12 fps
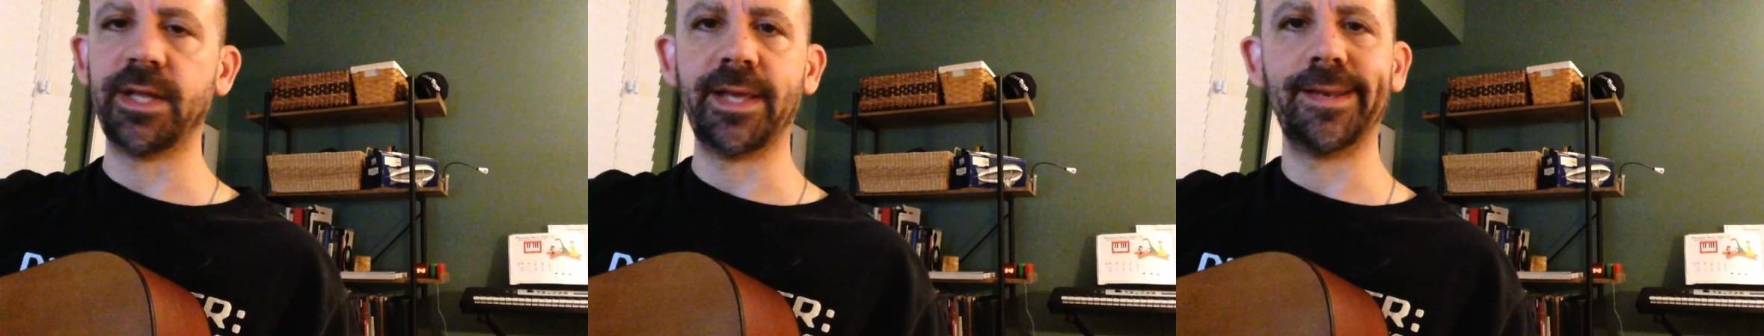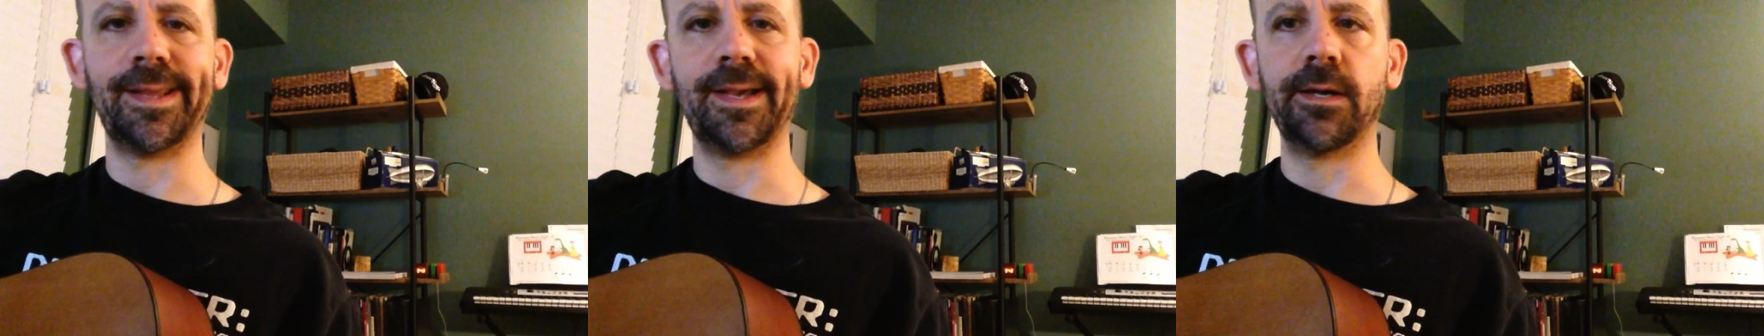
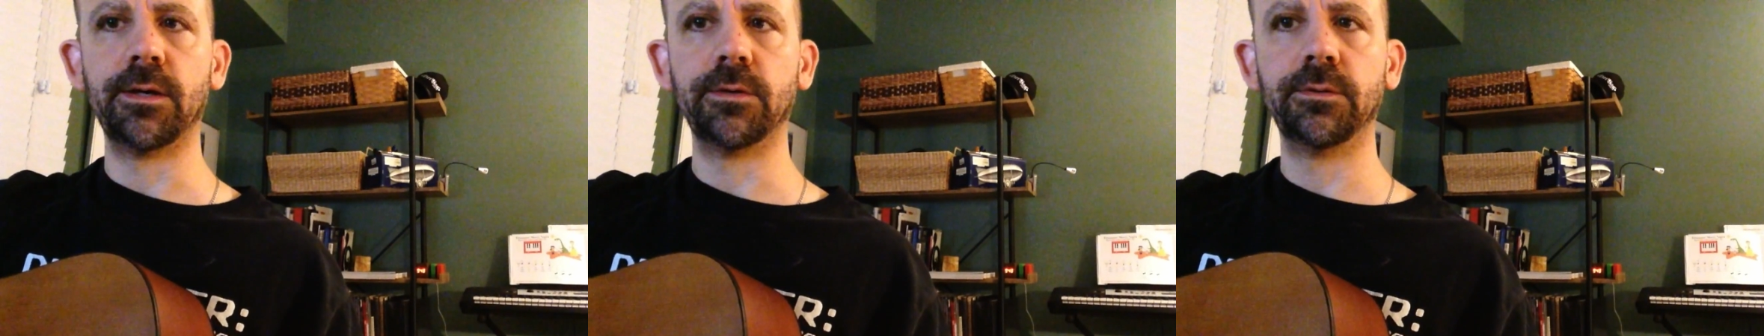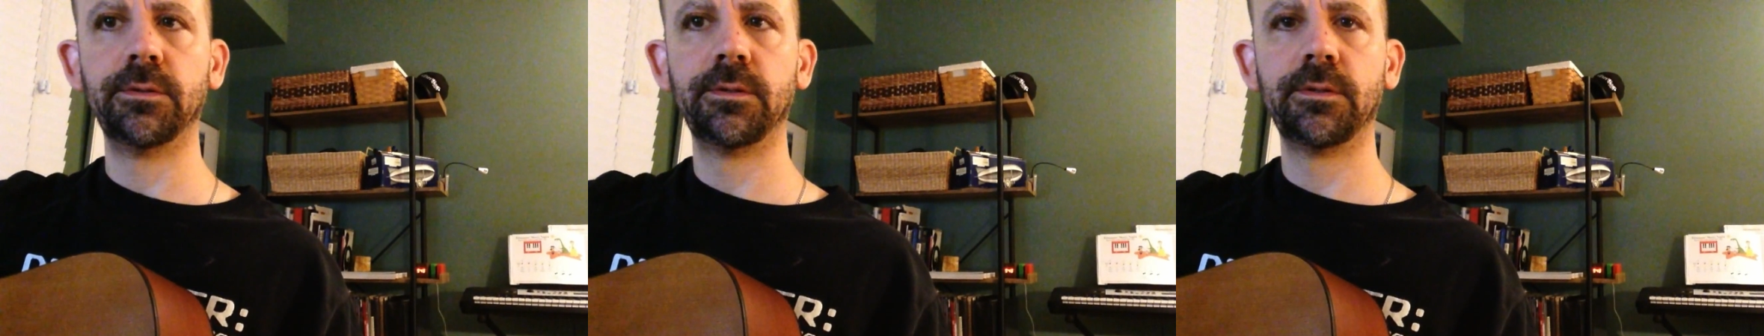and
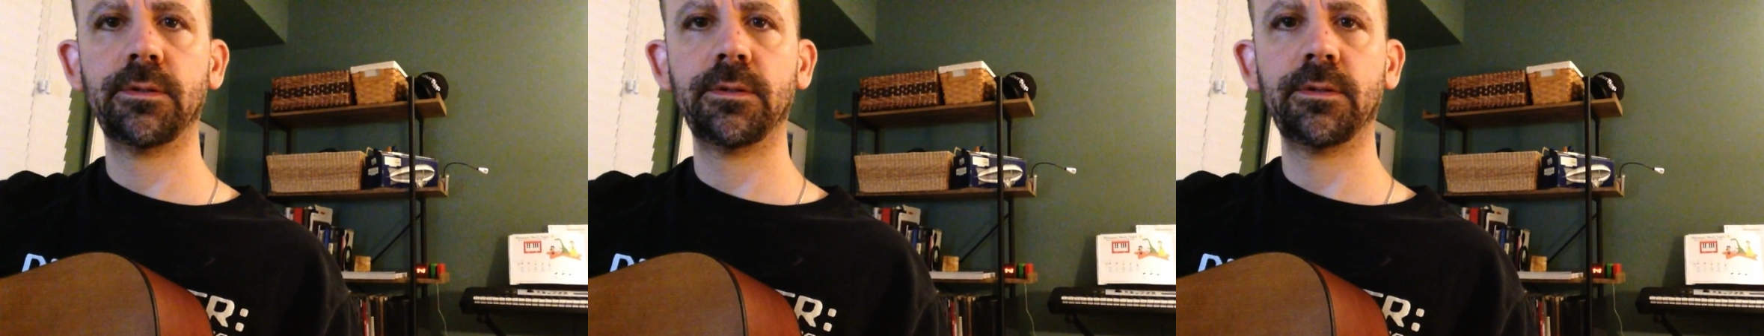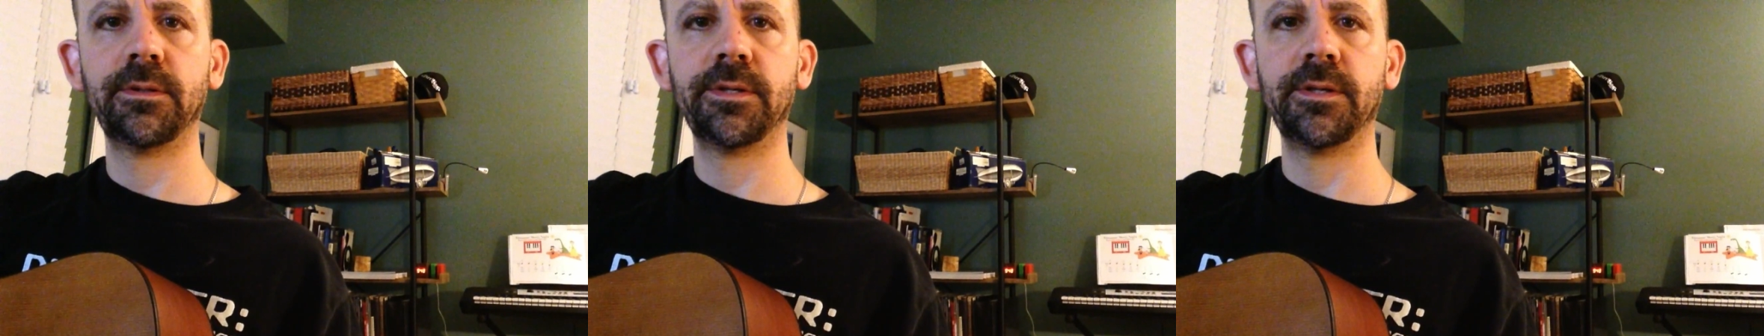now
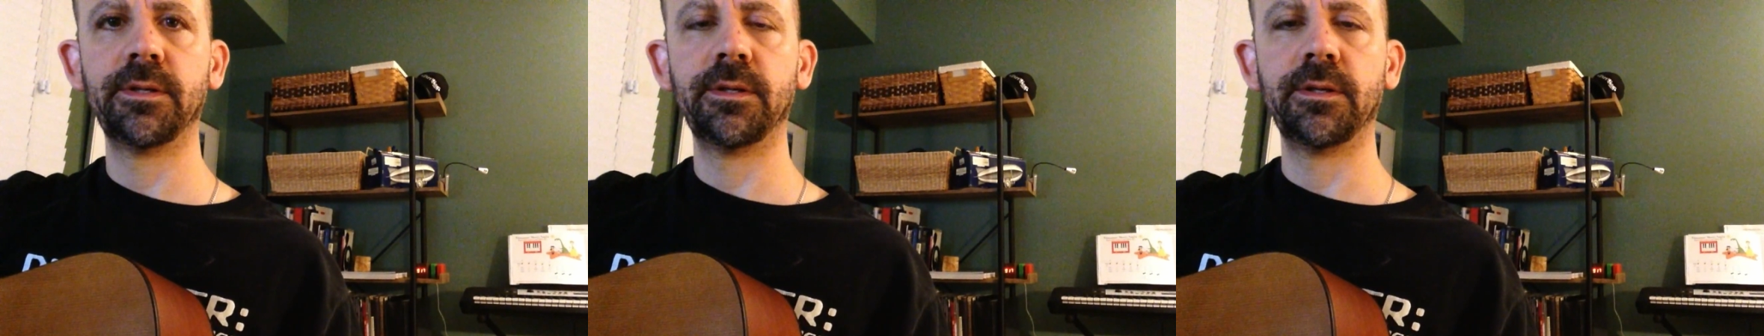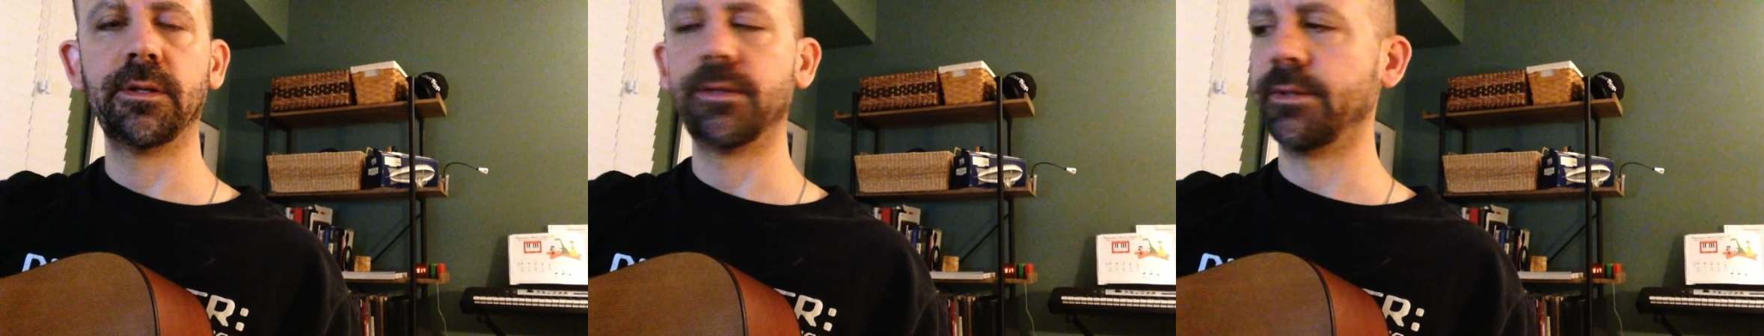
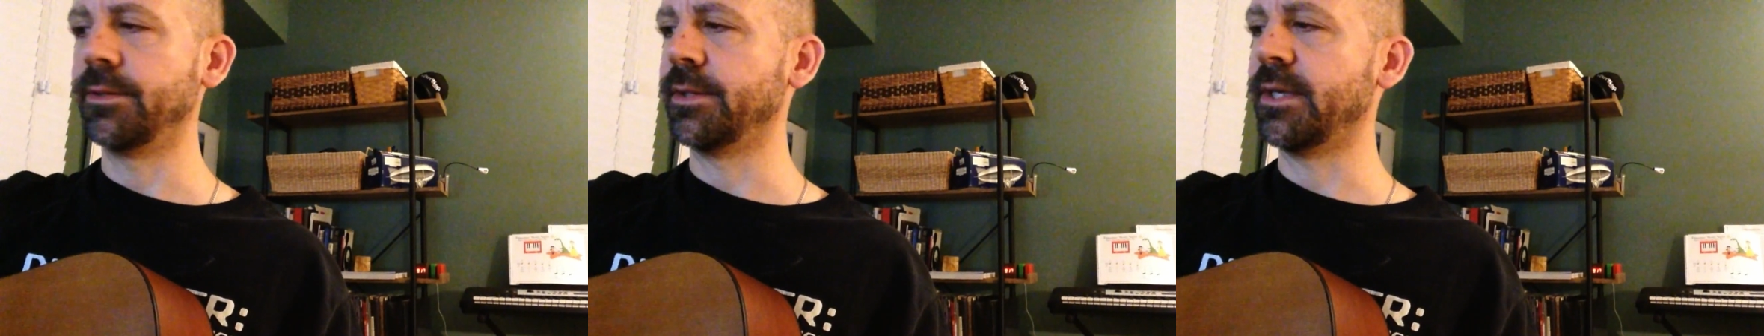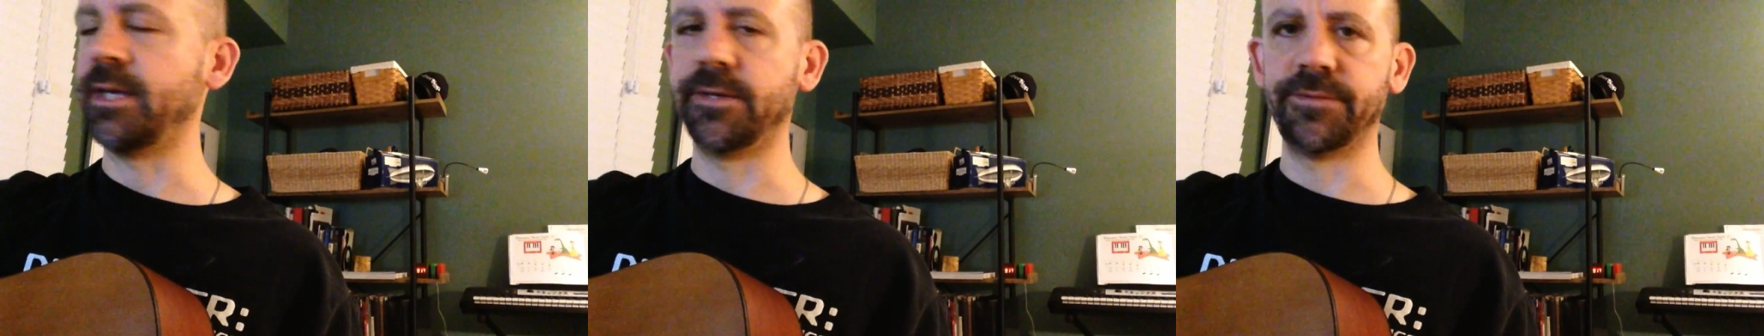
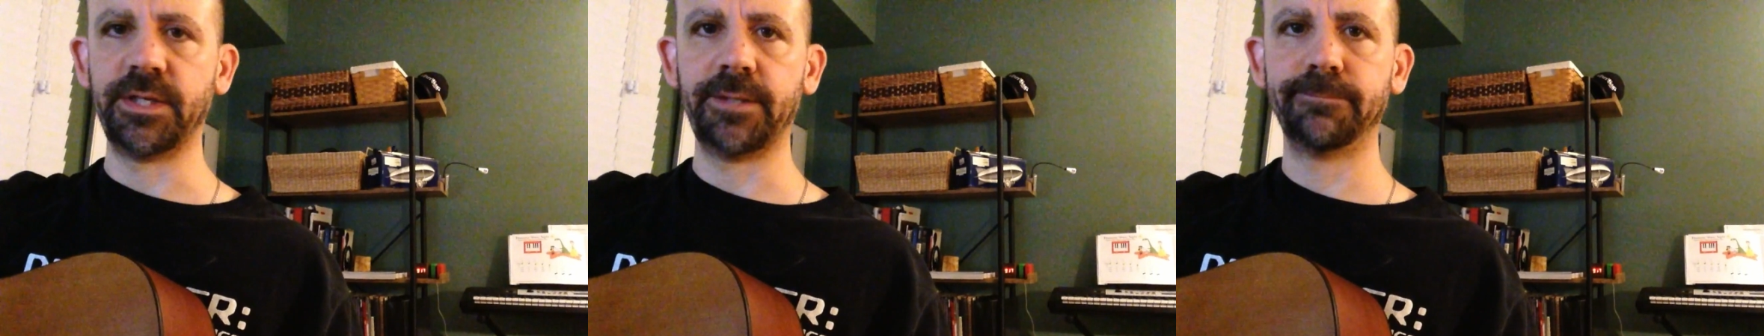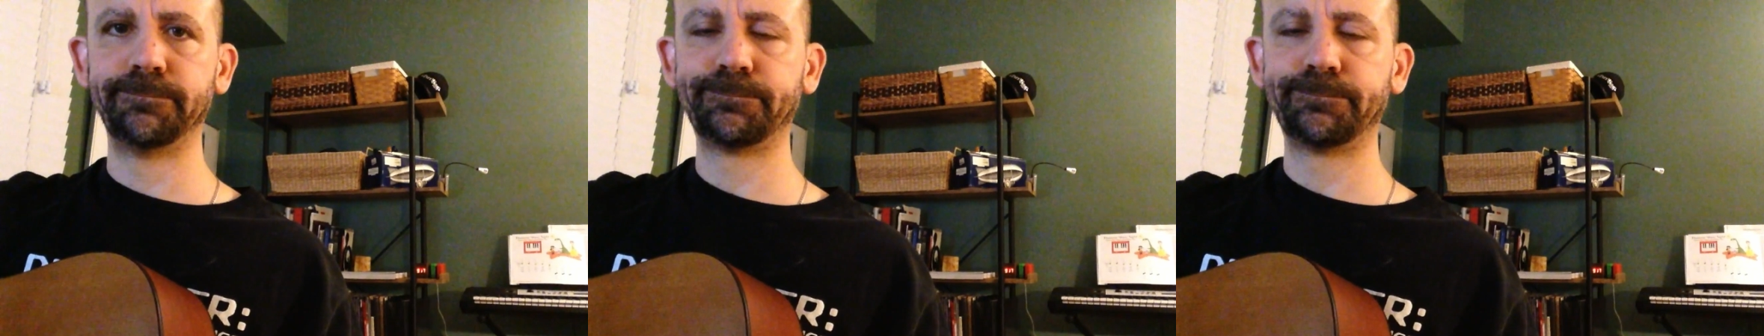key of D.